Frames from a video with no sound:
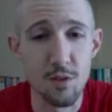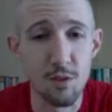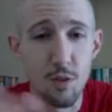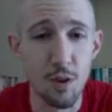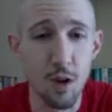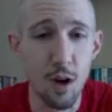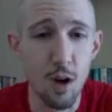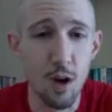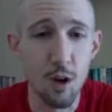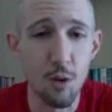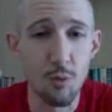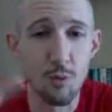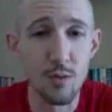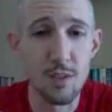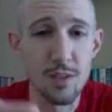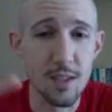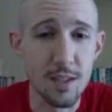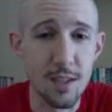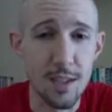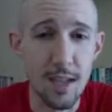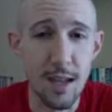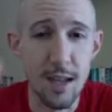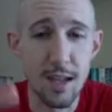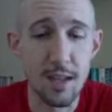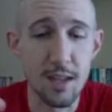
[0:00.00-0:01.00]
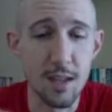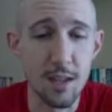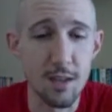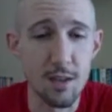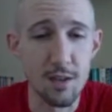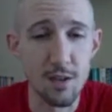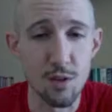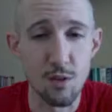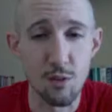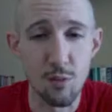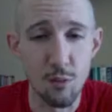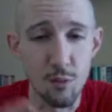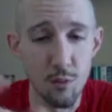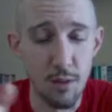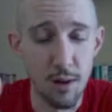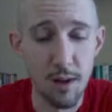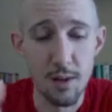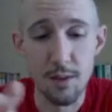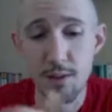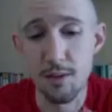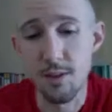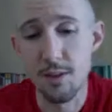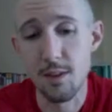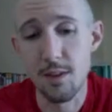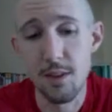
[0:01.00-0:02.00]
they're always attacking because they're
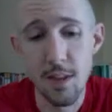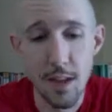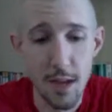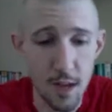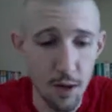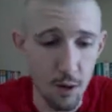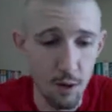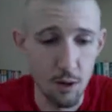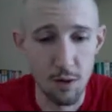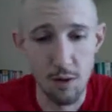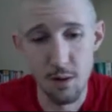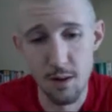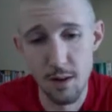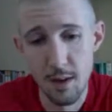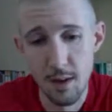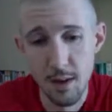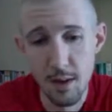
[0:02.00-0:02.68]
right there.